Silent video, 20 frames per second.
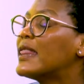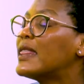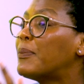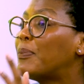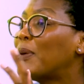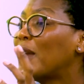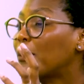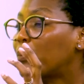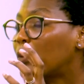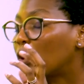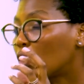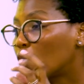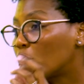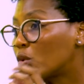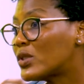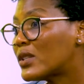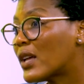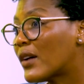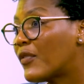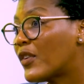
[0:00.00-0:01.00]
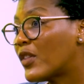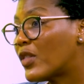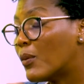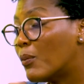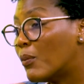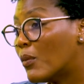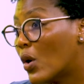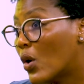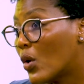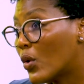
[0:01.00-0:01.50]
The people who suffer
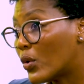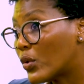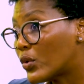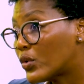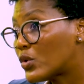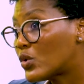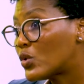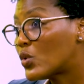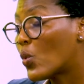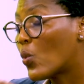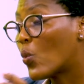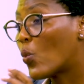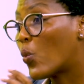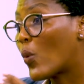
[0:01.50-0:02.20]
the most